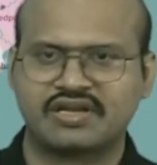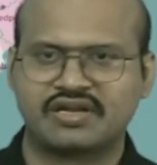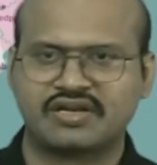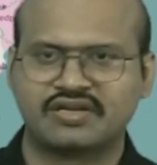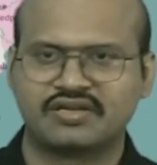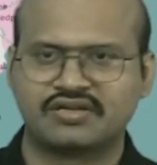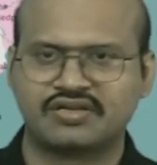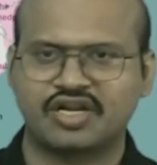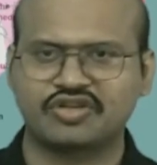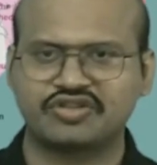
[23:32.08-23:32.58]

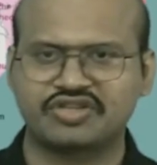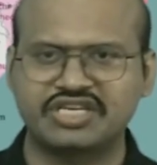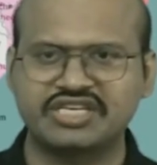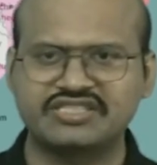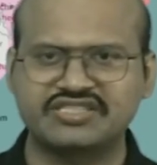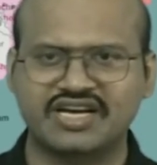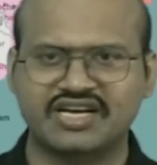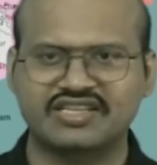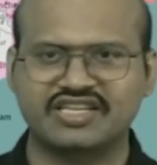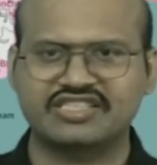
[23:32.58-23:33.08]
Now these
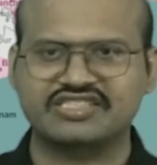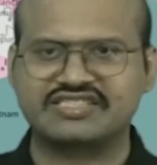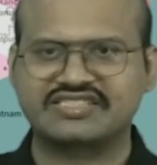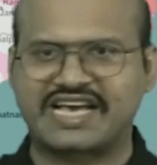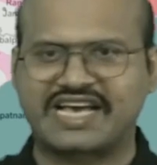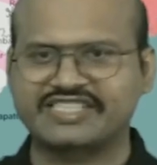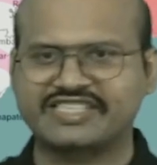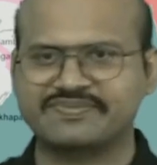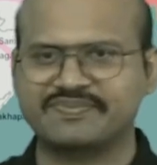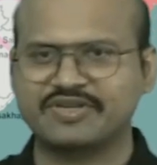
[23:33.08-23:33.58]
are the
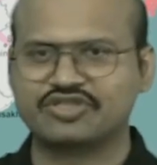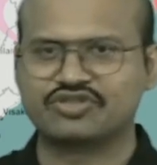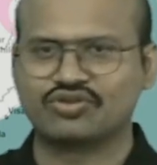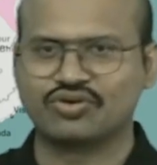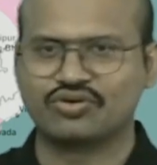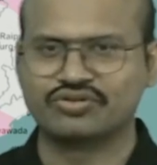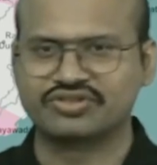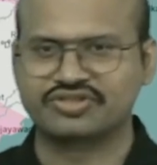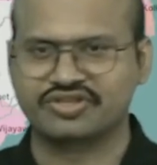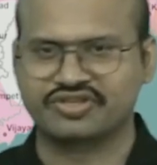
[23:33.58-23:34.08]
seismic
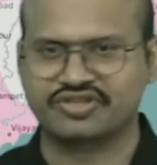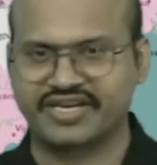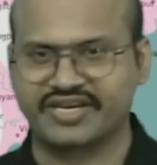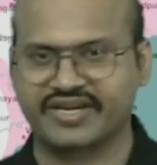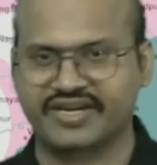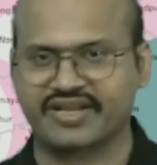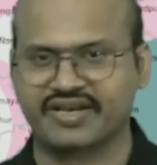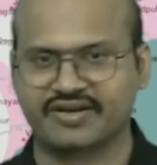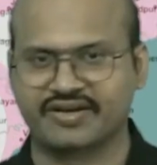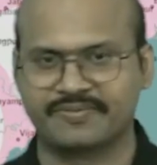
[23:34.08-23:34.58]
zones in
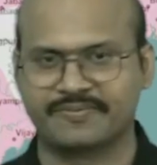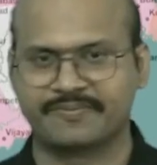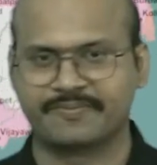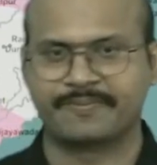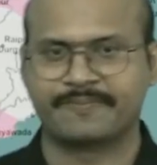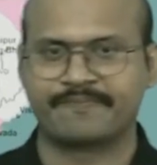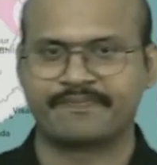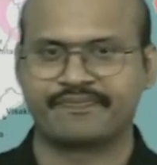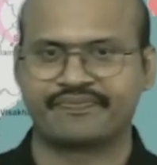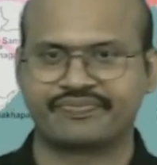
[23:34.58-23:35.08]
India.
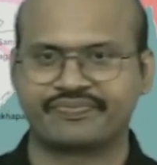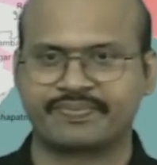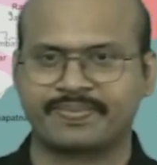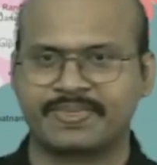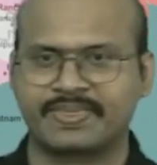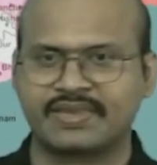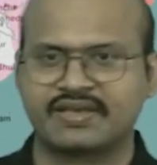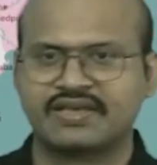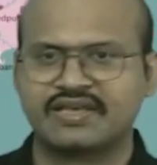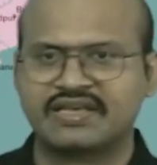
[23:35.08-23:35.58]

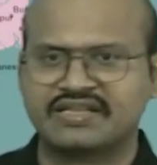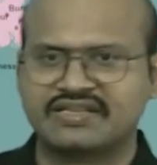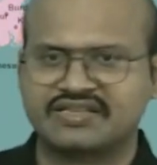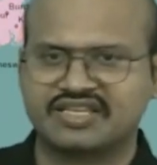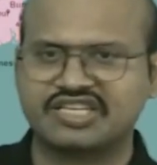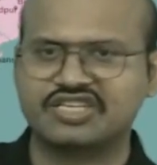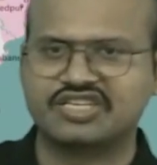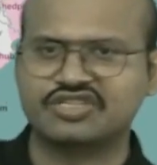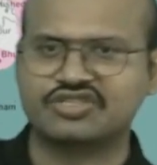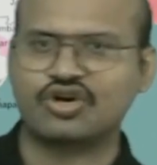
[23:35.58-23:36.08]

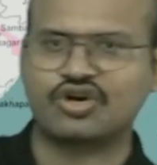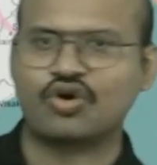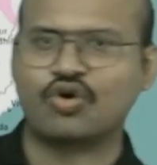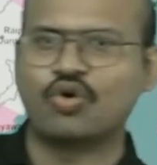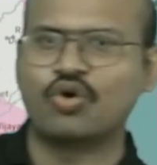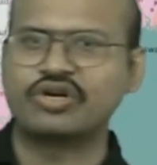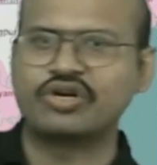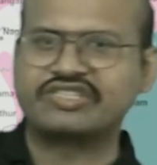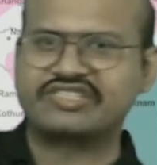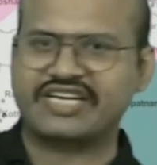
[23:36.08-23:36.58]
This is the
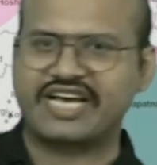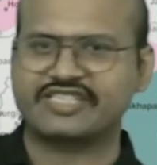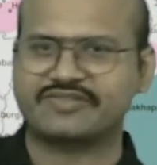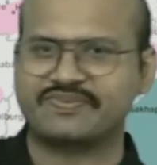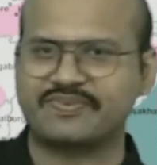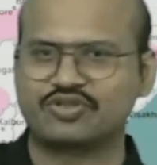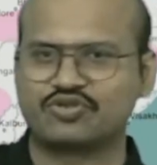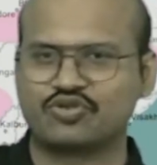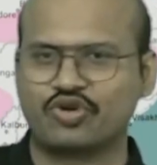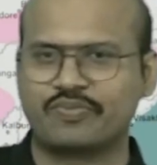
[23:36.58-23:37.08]
old
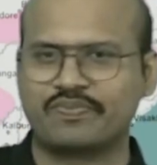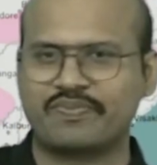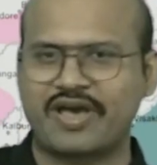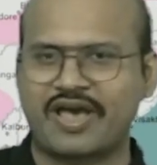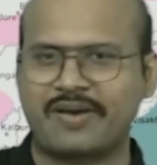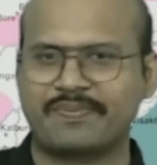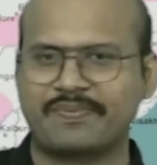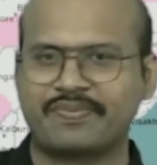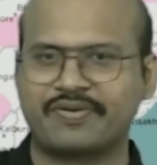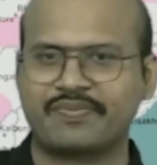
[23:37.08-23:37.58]
seismic zone
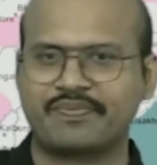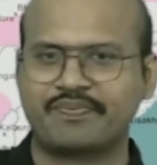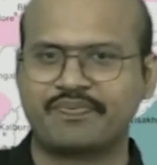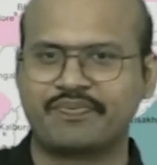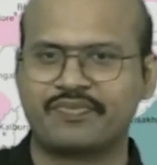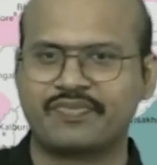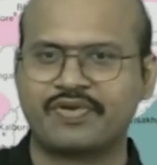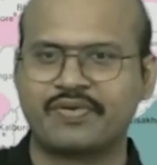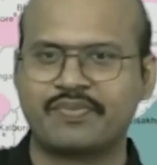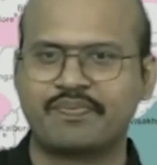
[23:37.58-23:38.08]
map
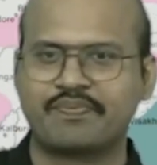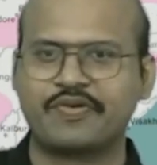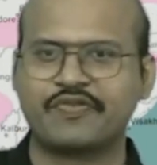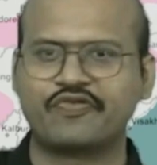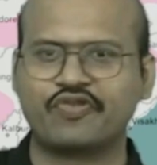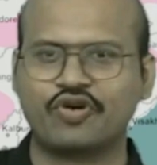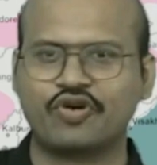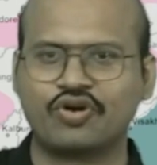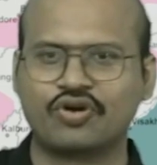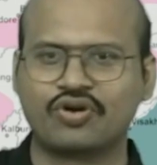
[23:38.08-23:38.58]

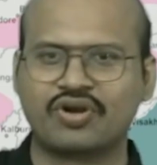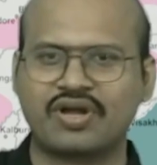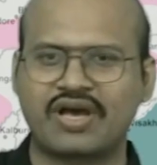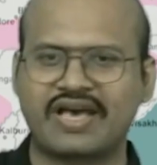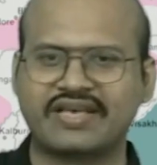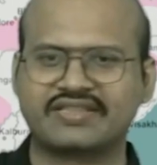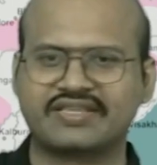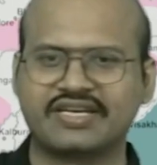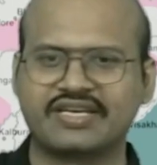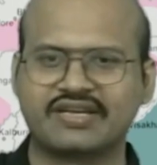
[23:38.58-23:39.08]
before
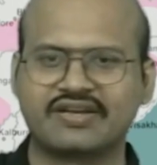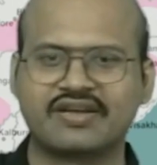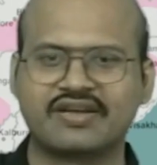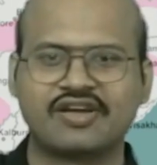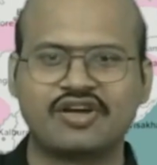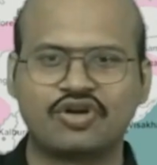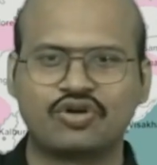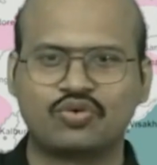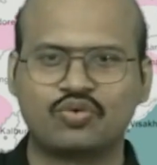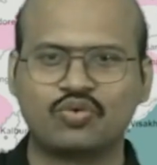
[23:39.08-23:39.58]
I think
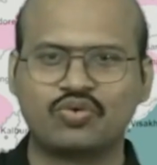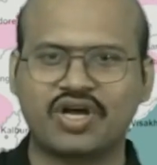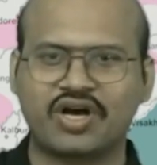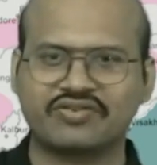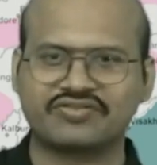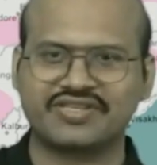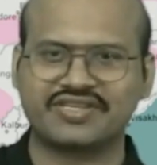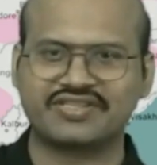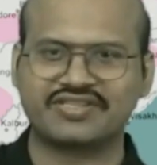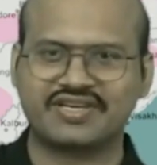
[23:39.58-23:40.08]

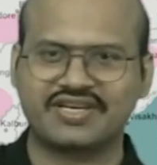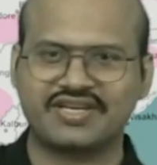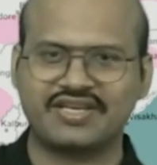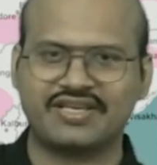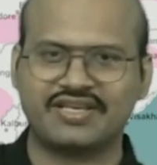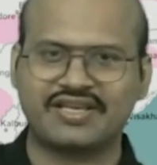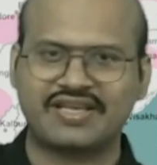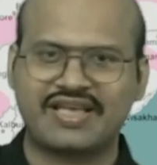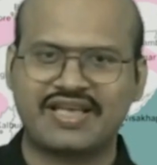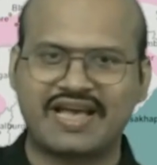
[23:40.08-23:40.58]

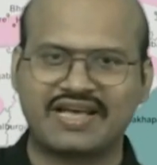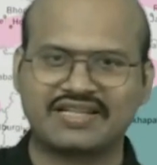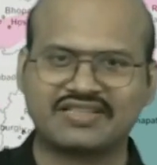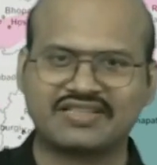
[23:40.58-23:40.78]
2003, and this